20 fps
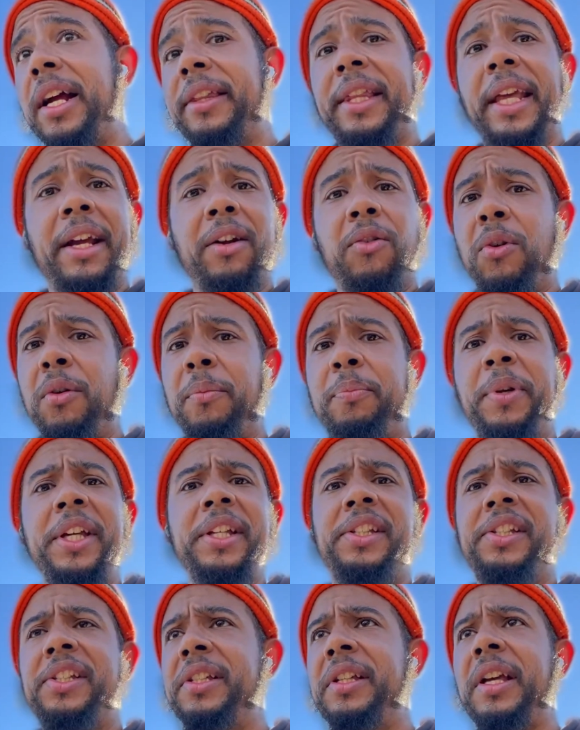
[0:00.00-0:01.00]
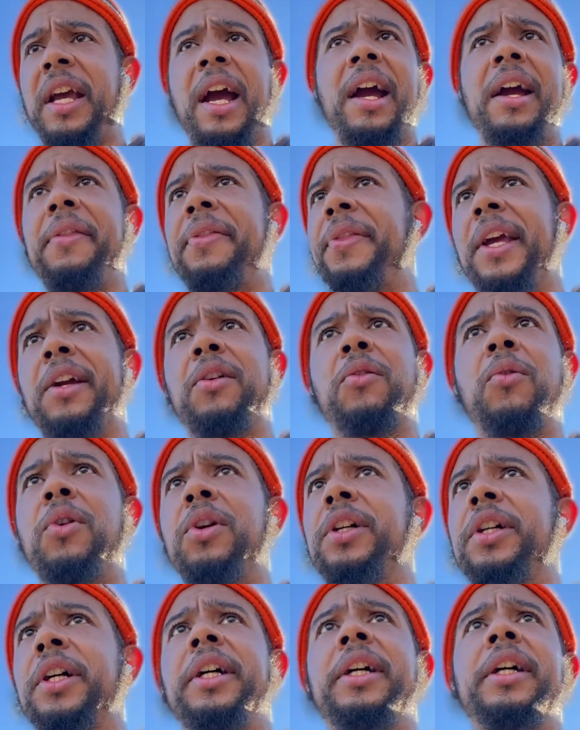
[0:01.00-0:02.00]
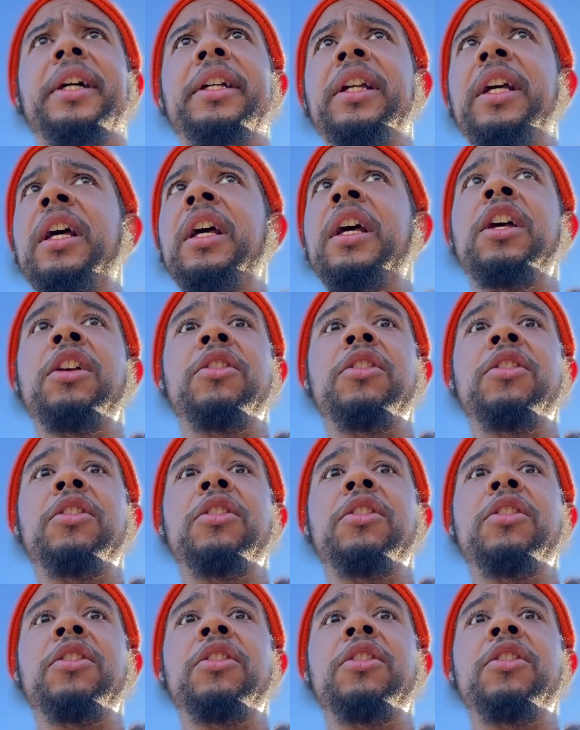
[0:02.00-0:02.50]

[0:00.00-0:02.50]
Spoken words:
everything going peachy, everything going good,